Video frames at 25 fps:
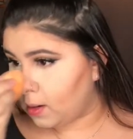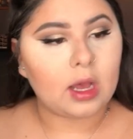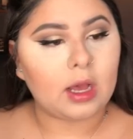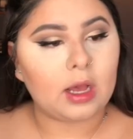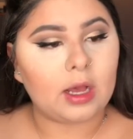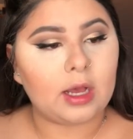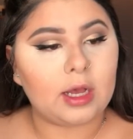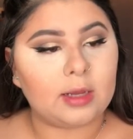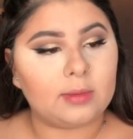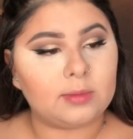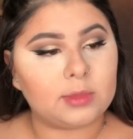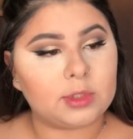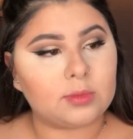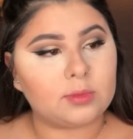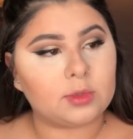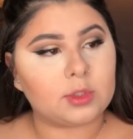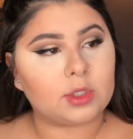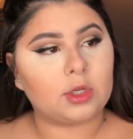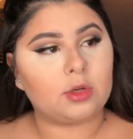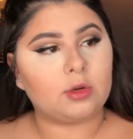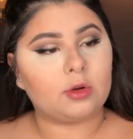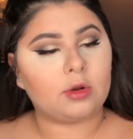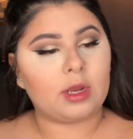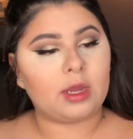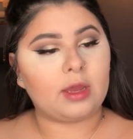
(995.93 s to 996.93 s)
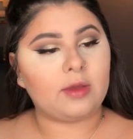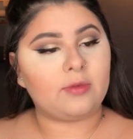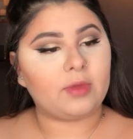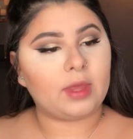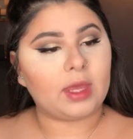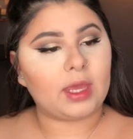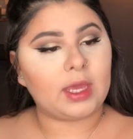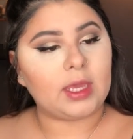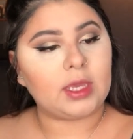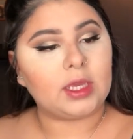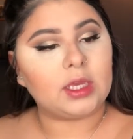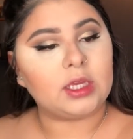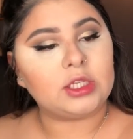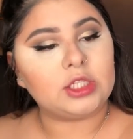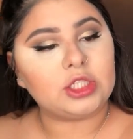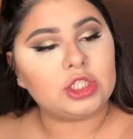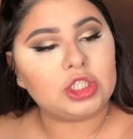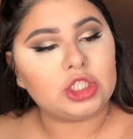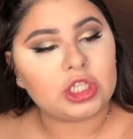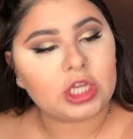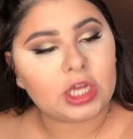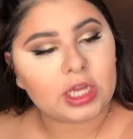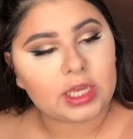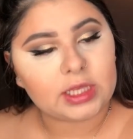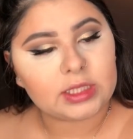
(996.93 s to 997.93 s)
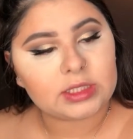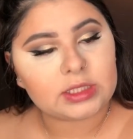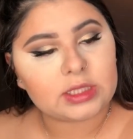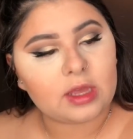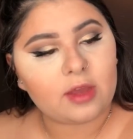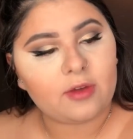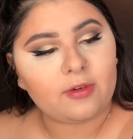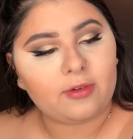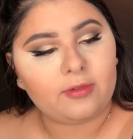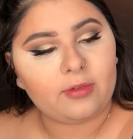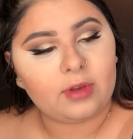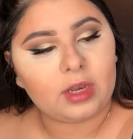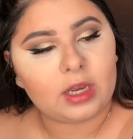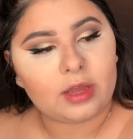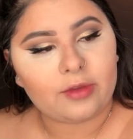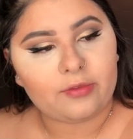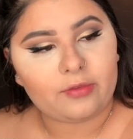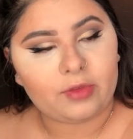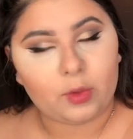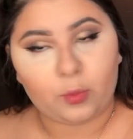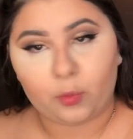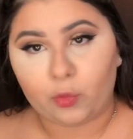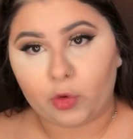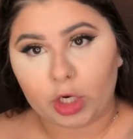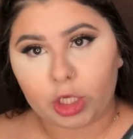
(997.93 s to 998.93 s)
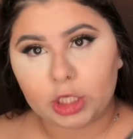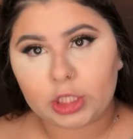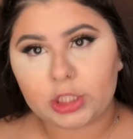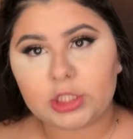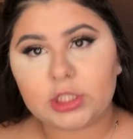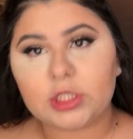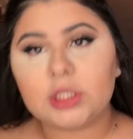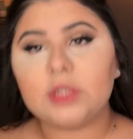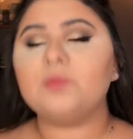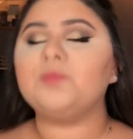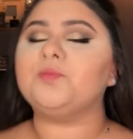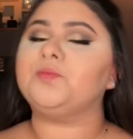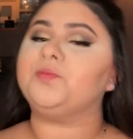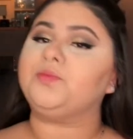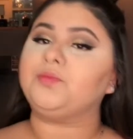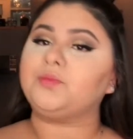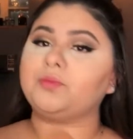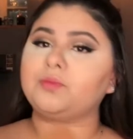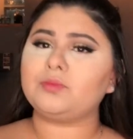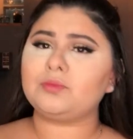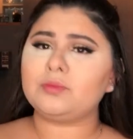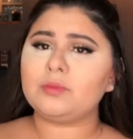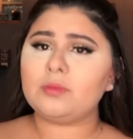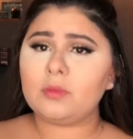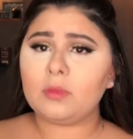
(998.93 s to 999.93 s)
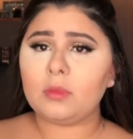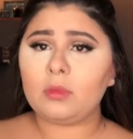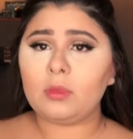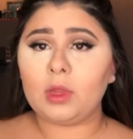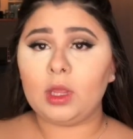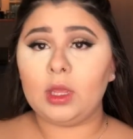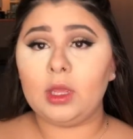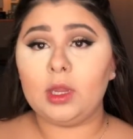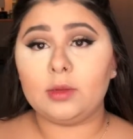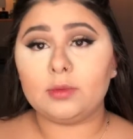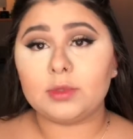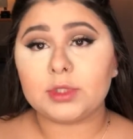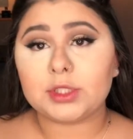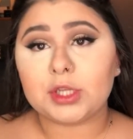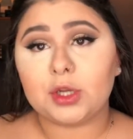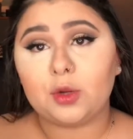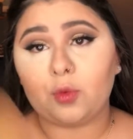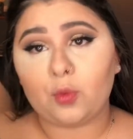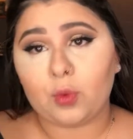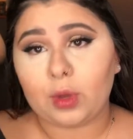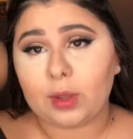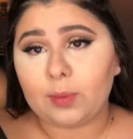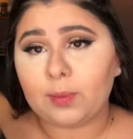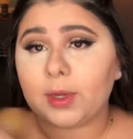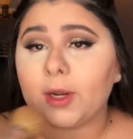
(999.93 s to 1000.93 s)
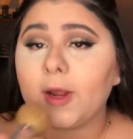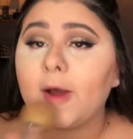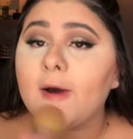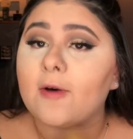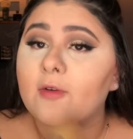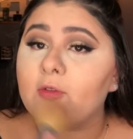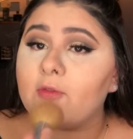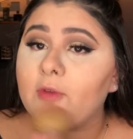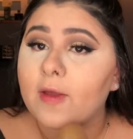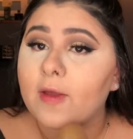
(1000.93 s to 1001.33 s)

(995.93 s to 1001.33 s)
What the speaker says: So I'm just going to grab a giant fluffy brush. And we're just going to wipe it off.